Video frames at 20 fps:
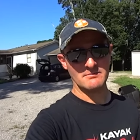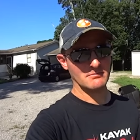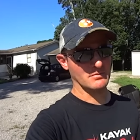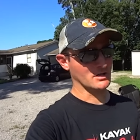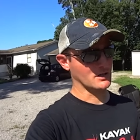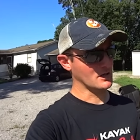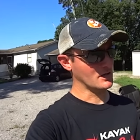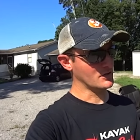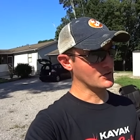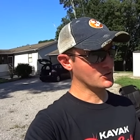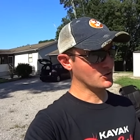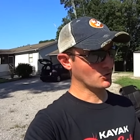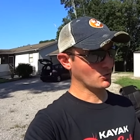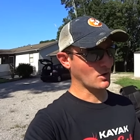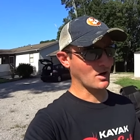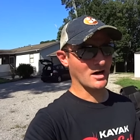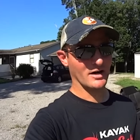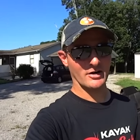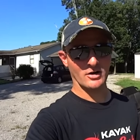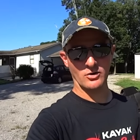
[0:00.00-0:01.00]
because your
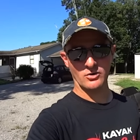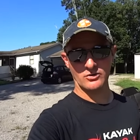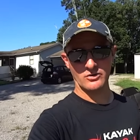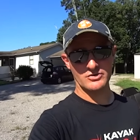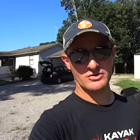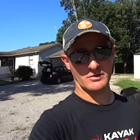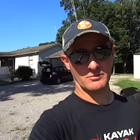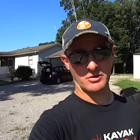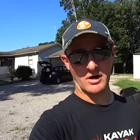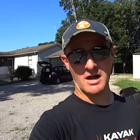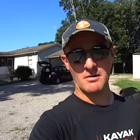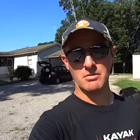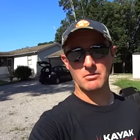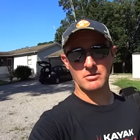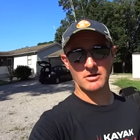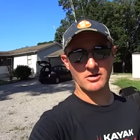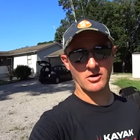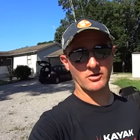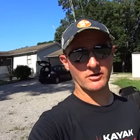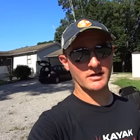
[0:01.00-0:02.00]
rod holders are
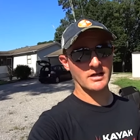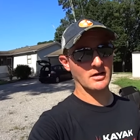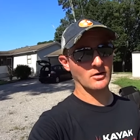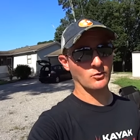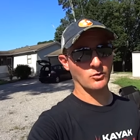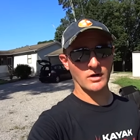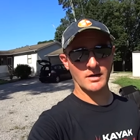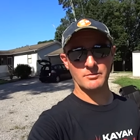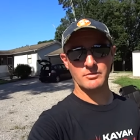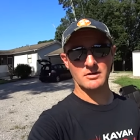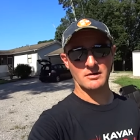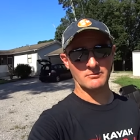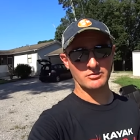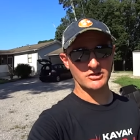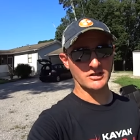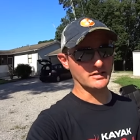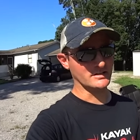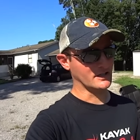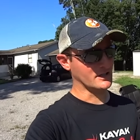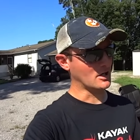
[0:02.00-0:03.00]
probably going to get ripped
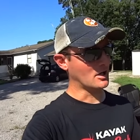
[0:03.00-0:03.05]
completely